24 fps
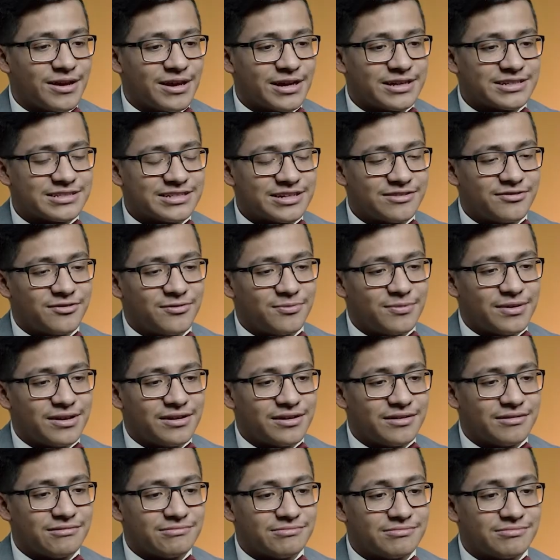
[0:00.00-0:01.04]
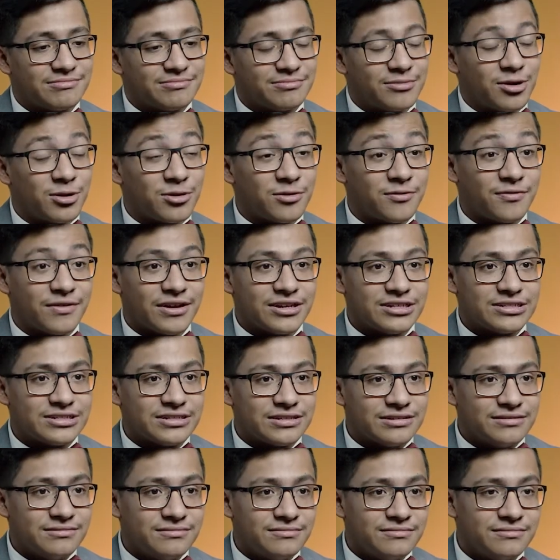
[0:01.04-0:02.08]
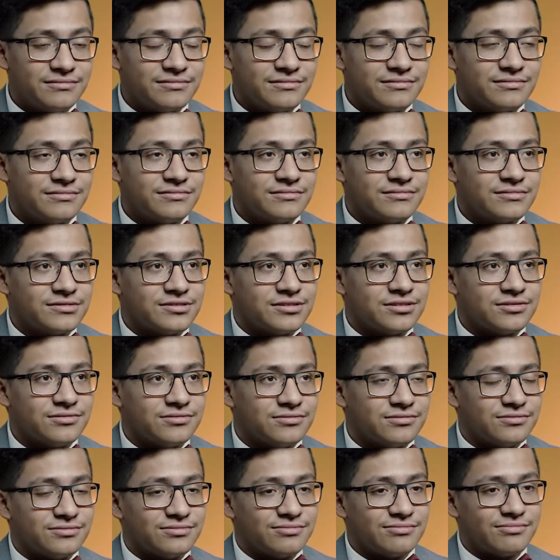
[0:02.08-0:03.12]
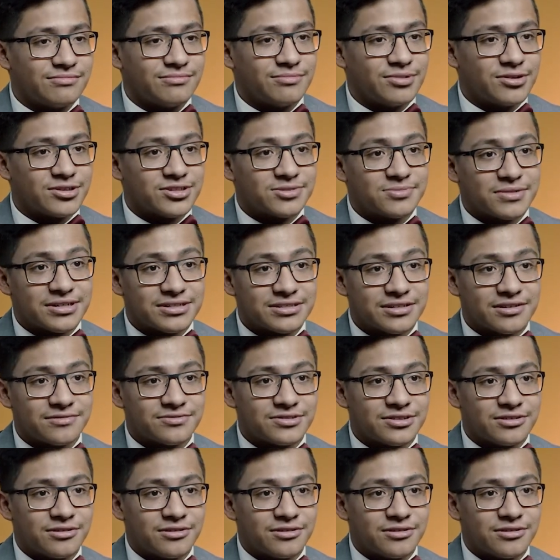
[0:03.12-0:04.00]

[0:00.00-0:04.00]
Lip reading: has given me motivation to push myself to